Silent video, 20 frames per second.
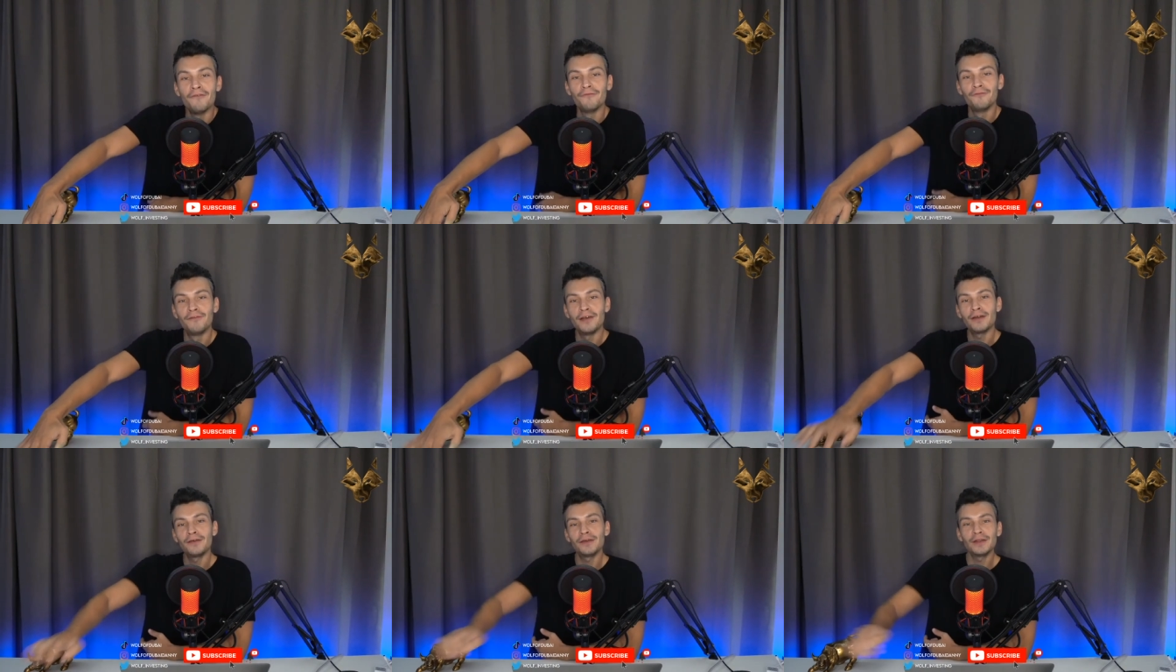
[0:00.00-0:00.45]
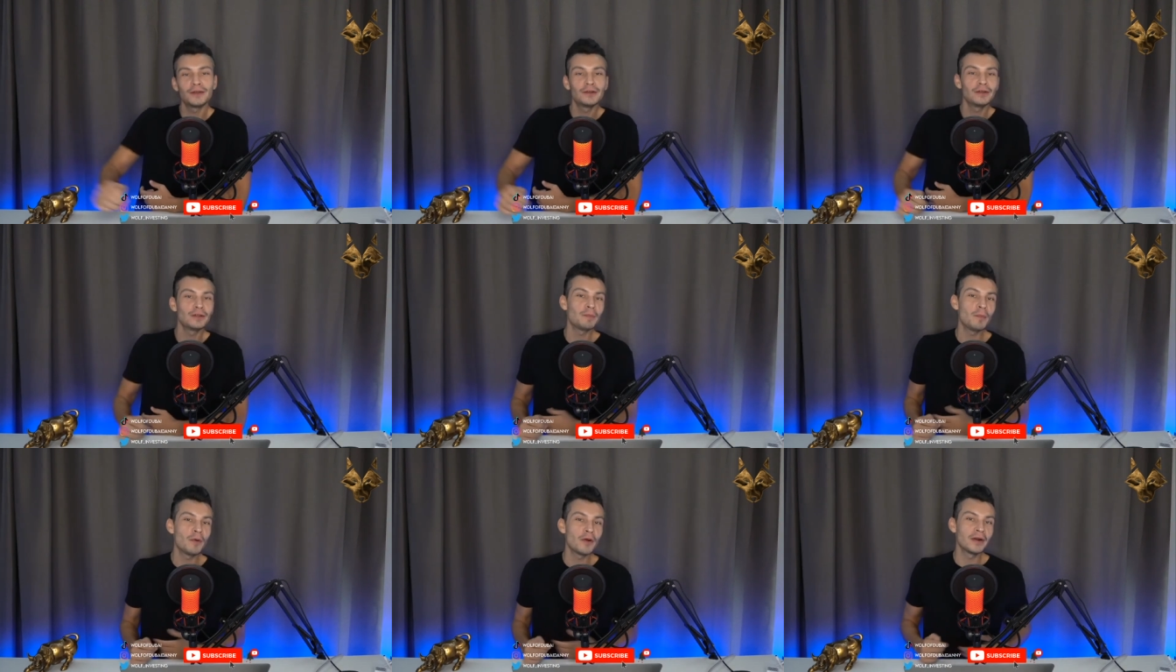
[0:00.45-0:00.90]
Very
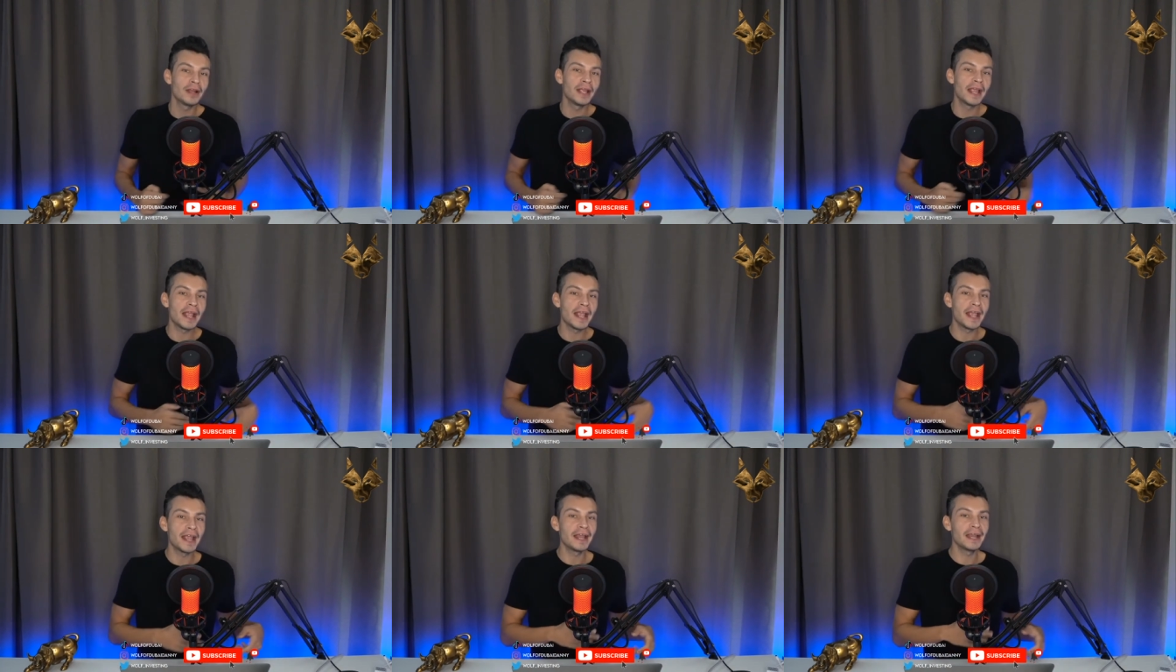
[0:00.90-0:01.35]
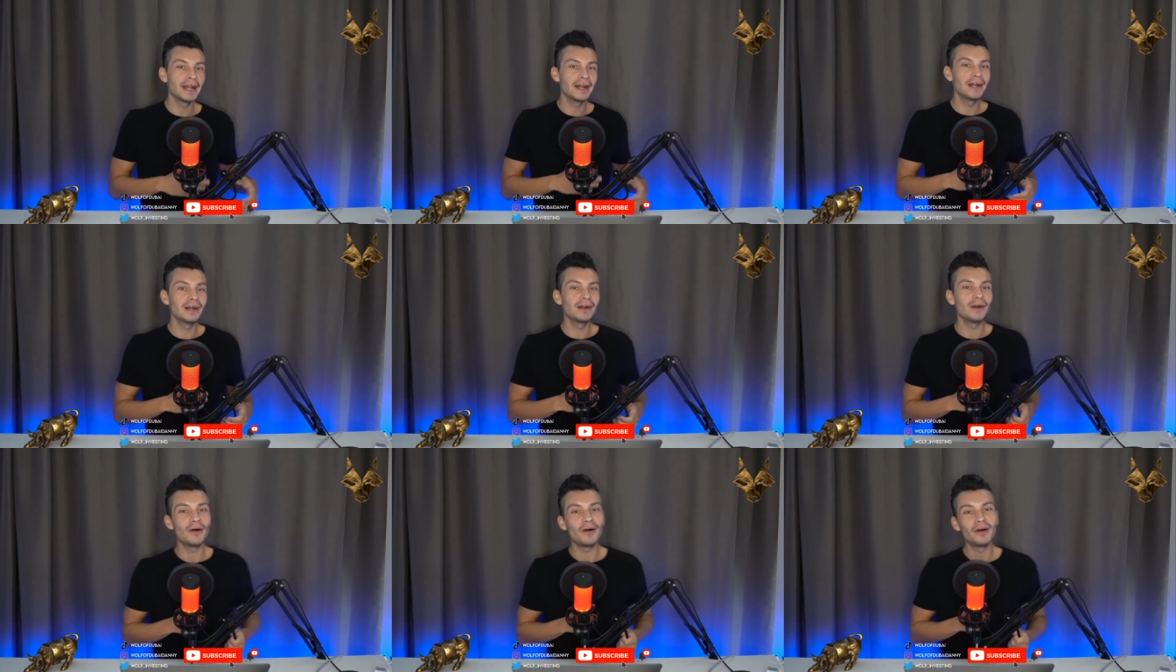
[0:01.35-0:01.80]
good morning
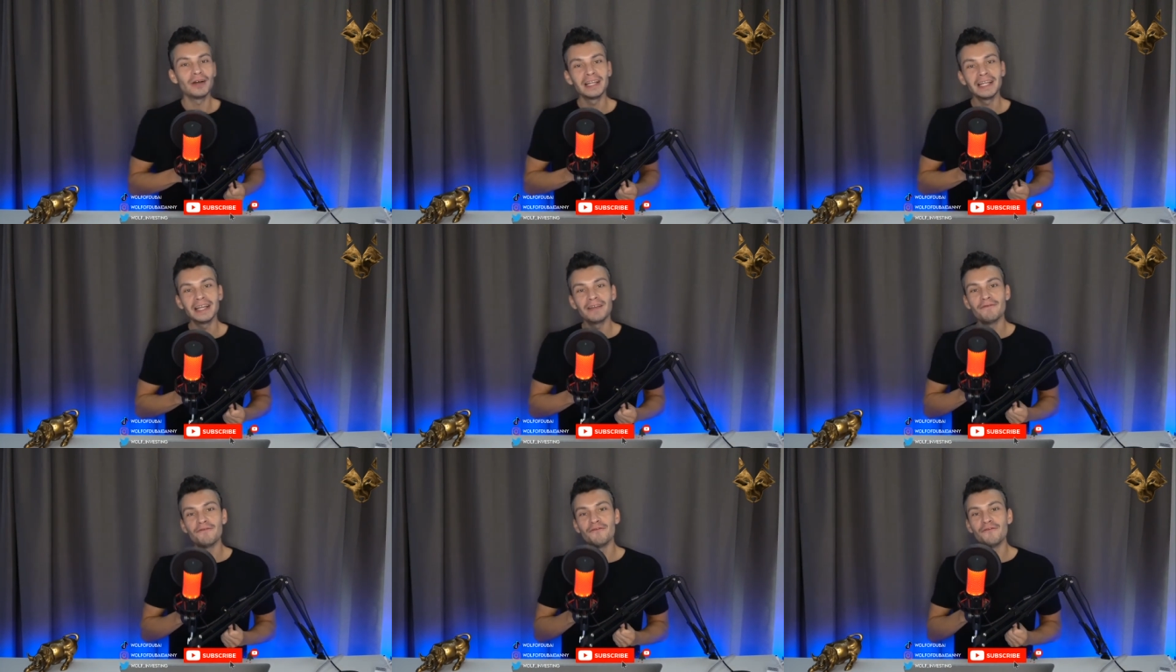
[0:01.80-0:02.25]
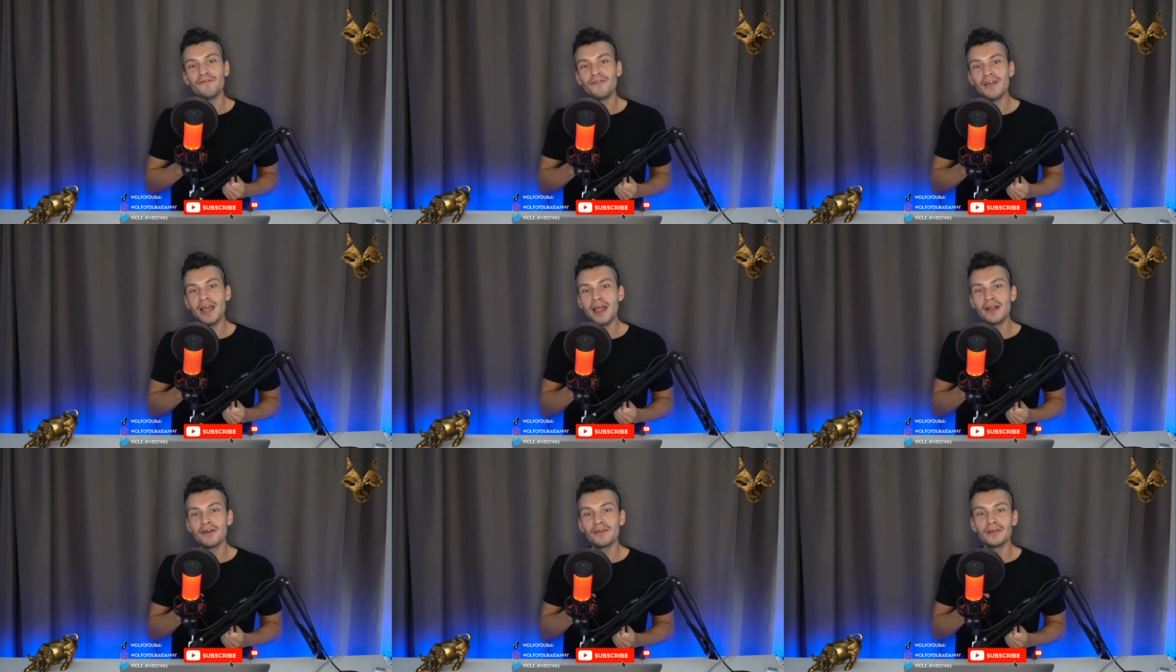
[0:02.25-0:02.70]
here on a
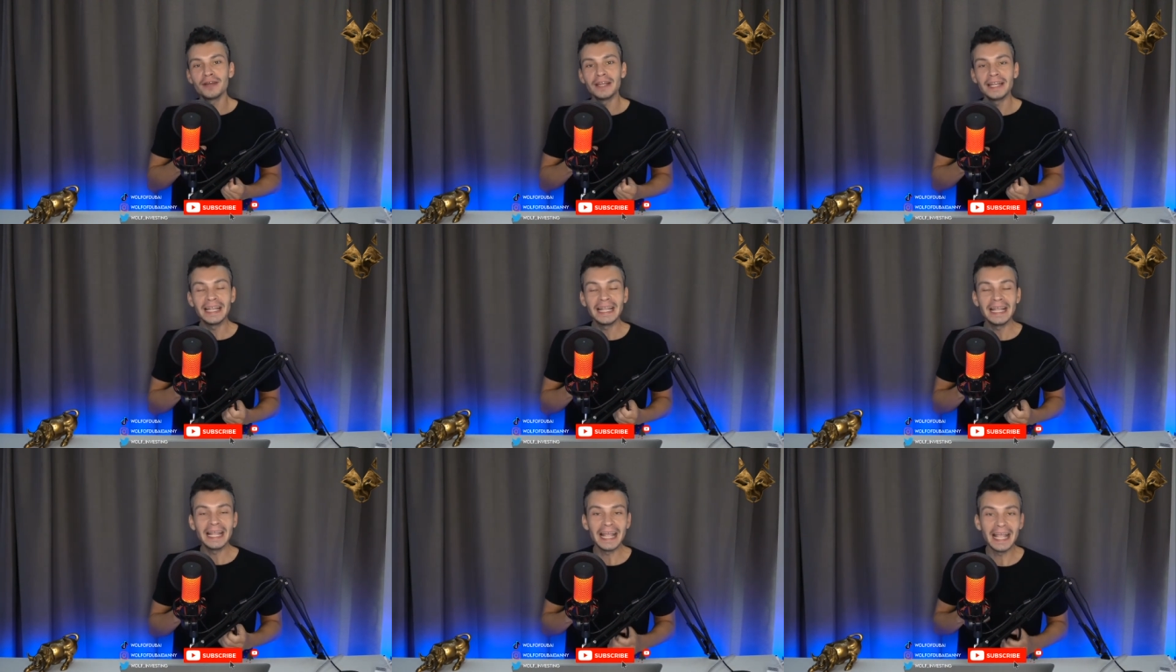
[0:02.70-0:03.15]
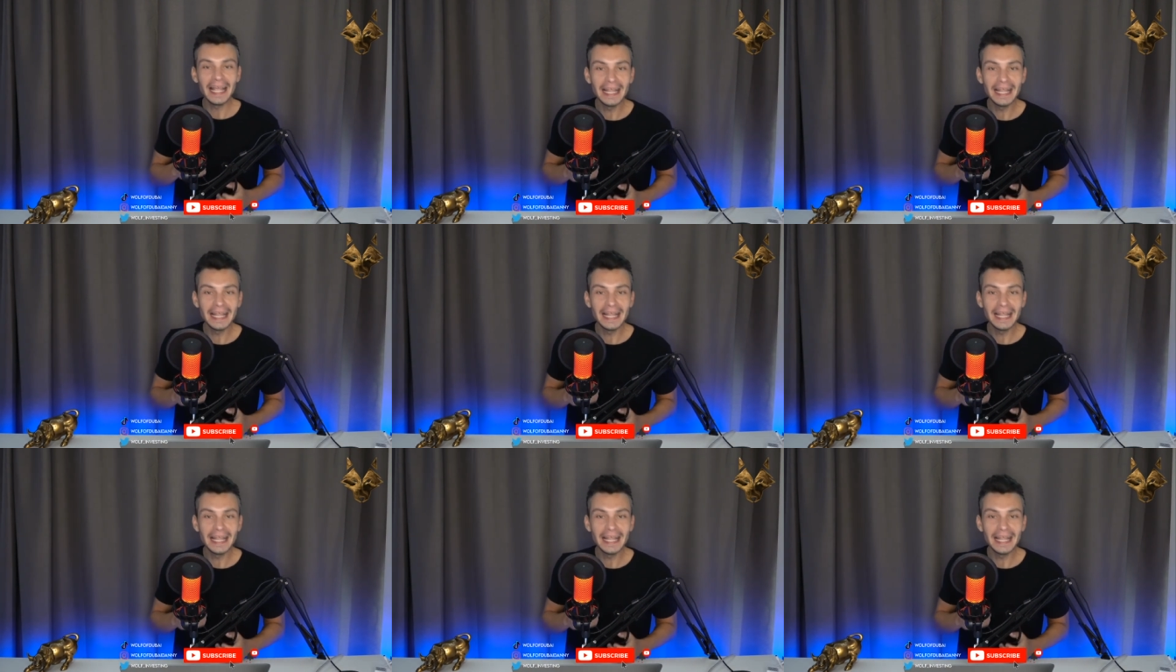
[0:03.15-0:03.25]
very